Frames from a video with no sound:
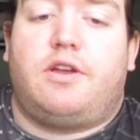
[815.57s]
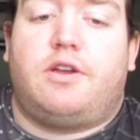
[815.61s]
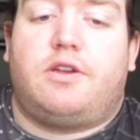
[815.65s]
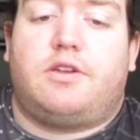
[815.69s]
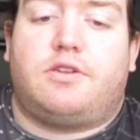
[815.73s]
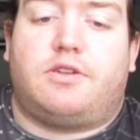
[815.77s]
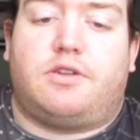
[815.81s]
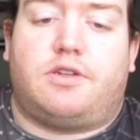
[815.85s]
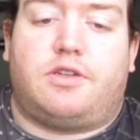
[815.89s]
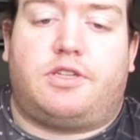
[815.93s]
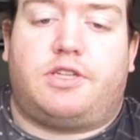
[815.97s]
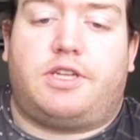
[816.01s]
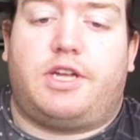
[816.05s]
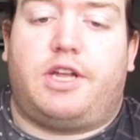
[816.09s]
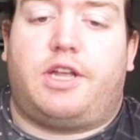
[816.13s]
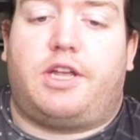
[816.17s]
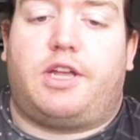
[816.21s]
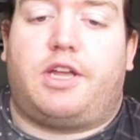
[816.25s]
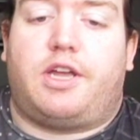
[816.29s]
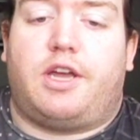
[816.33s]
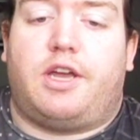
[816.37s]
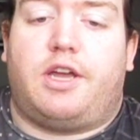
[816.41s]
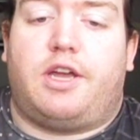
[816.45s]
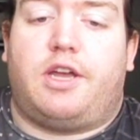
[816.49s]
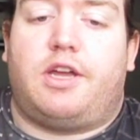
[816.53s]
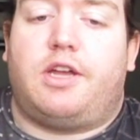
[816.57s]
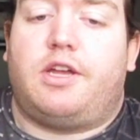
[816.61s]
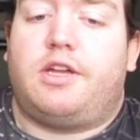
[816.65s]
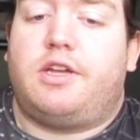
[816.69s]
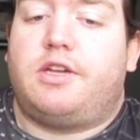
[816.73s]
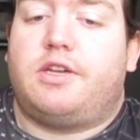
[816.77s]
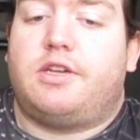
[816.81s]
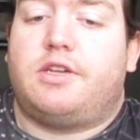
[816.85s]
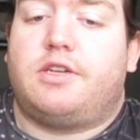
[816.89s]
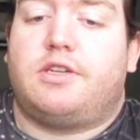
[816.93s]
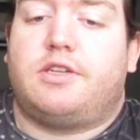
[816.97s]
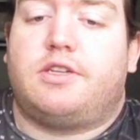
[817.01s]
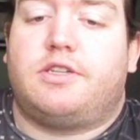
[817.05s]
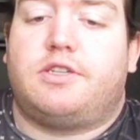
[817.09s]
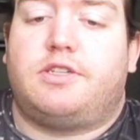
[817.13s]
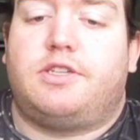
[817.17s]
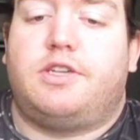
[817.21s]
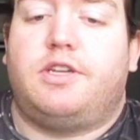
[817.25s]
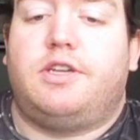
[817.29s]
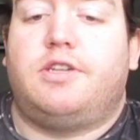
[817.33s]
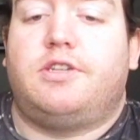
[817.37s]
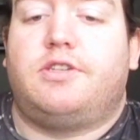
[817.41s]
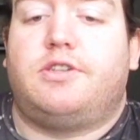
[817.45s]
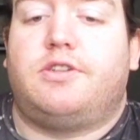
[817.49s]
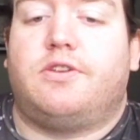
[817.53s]
So take care, see
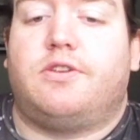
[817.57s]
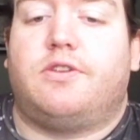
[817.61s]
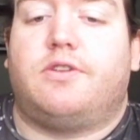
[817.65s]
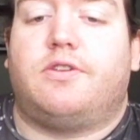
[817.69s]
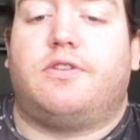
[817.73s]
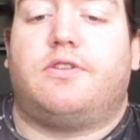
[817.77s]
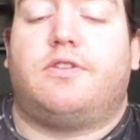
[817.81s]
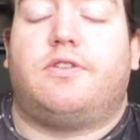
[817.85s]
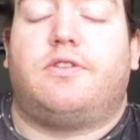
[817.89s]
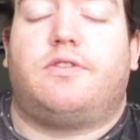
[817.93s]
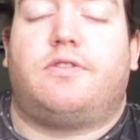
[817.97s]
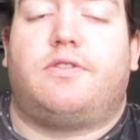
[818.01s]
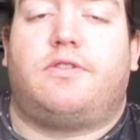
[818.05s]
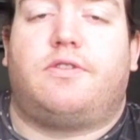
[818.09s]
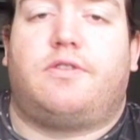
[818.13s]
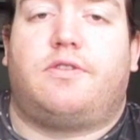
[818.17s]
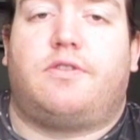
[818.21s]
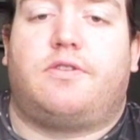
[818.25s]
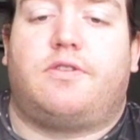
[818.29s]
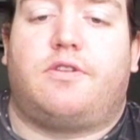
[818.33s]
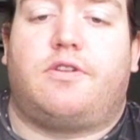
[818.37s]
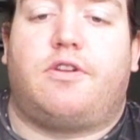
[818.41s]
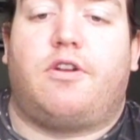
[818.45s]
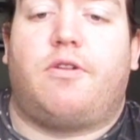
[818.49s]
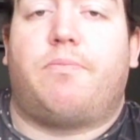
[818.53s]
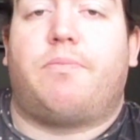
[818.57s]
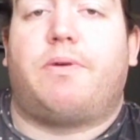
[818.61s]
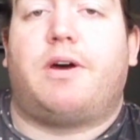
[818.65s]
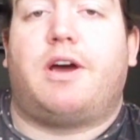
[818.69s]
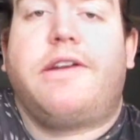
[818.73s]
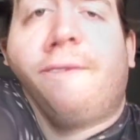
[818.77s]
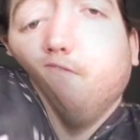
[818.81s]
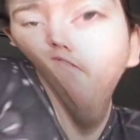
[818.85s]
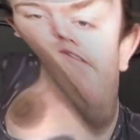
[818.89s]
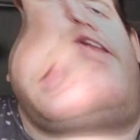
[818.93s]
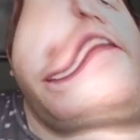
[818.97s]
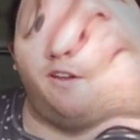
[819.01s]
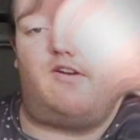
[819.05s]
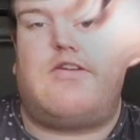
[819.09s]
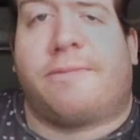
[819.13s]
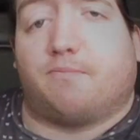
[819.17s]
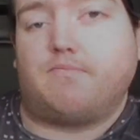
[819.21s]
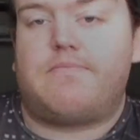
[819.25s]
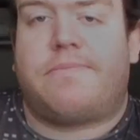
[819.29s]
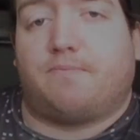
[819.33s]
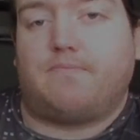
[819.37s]
you soon, goodbye for now.